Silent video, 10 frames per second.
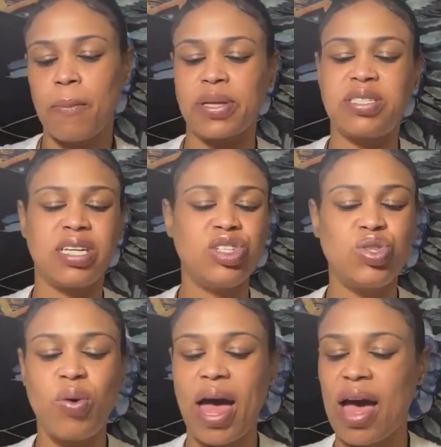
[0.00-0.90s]
But
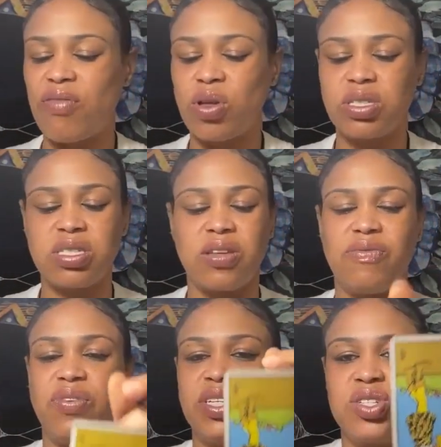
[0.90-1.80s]
since you have all this
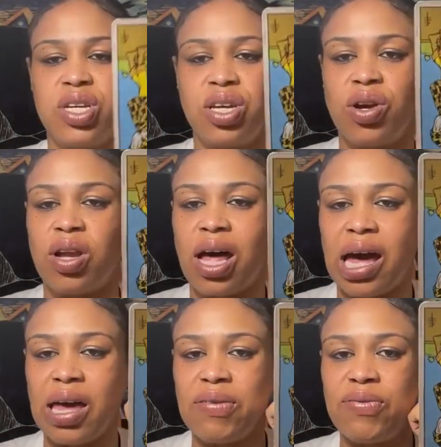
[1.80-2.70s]
division in your
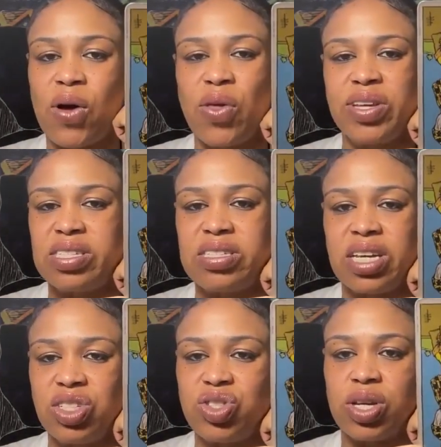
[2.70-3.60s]
life, all this
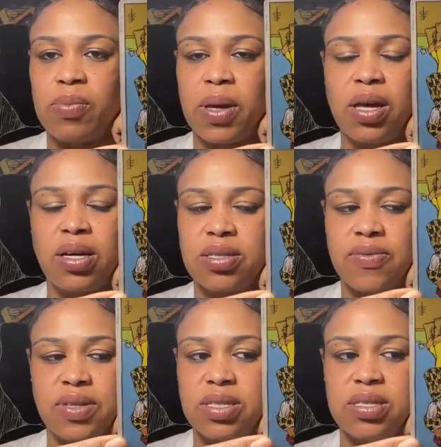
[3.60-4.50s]
tension because
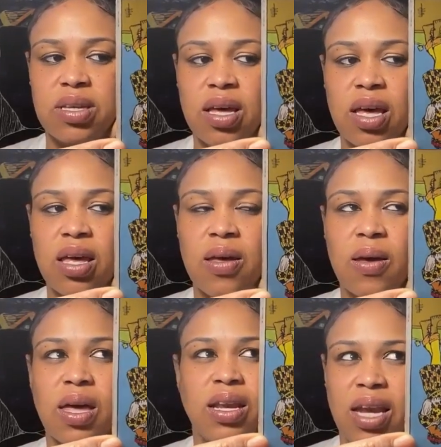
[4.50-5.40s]
of this
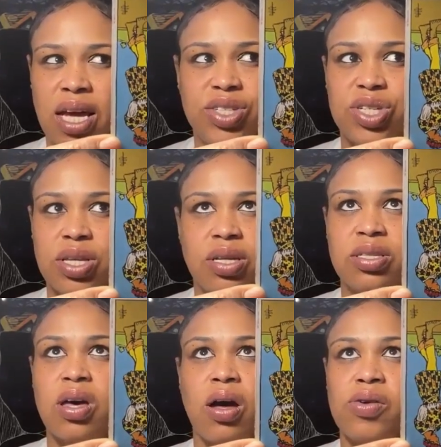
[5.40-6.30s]
connection
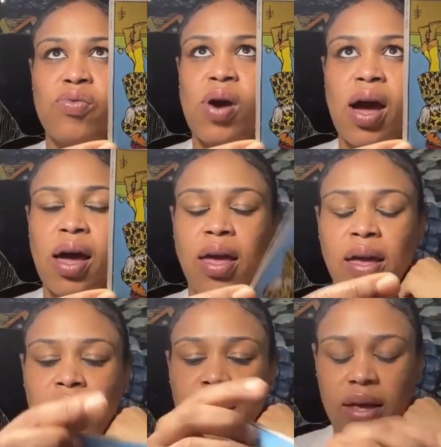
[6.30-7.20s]
that's gone awry,
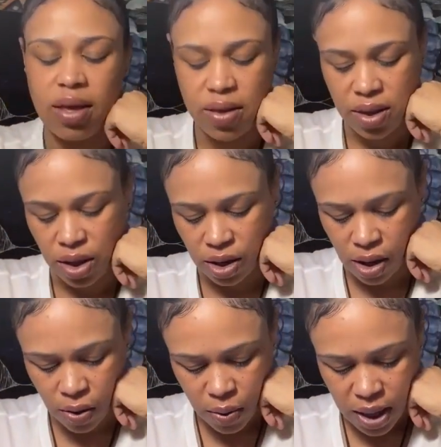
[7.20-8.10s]
you
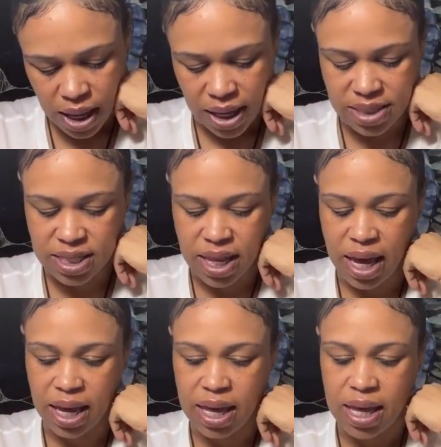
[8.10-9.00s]
know, it's
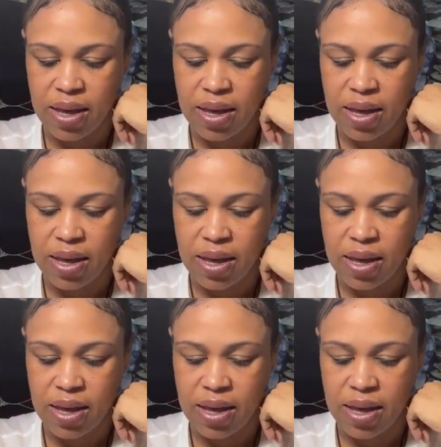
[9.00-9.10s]
like,